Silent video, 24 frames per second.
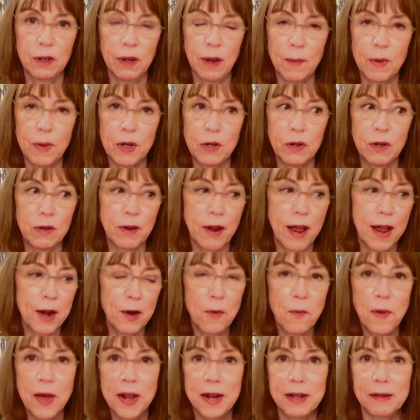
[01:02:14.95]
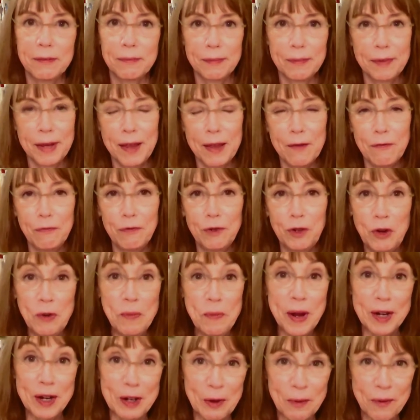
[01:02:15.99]
I mean, I don't want to give too
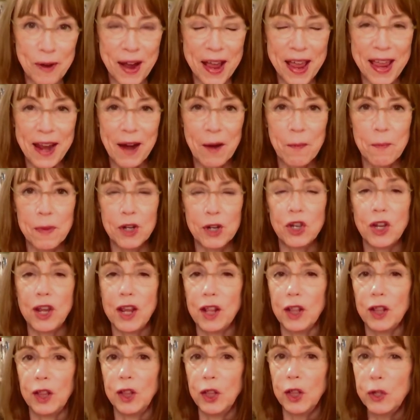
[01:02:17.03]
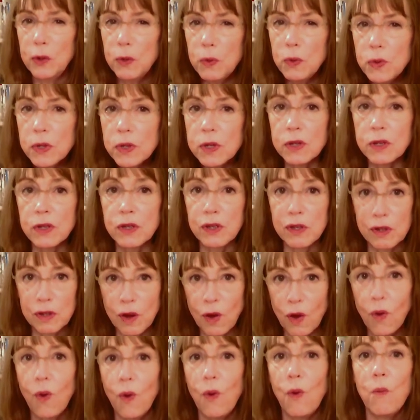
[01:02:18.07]
much away here, but she loses
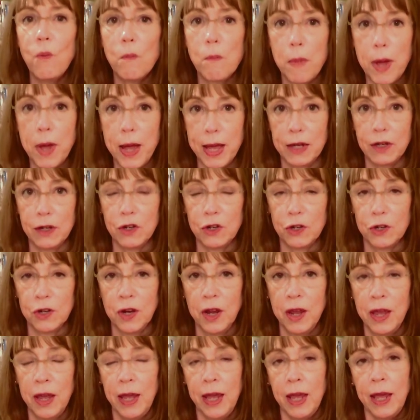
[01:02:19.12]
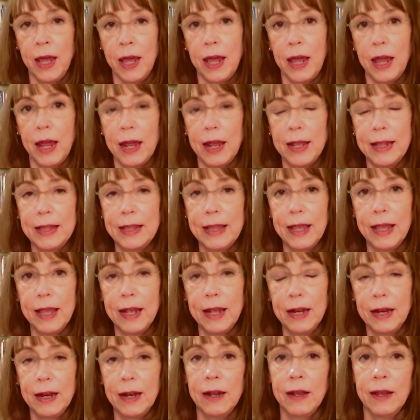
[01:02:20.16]
so much and
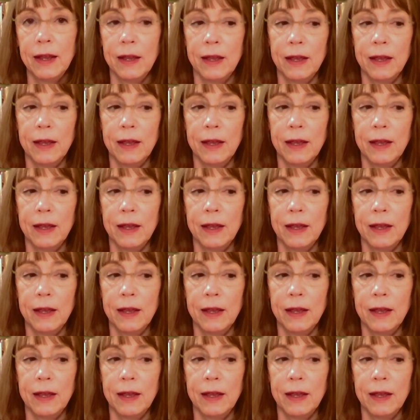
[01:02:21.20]
then,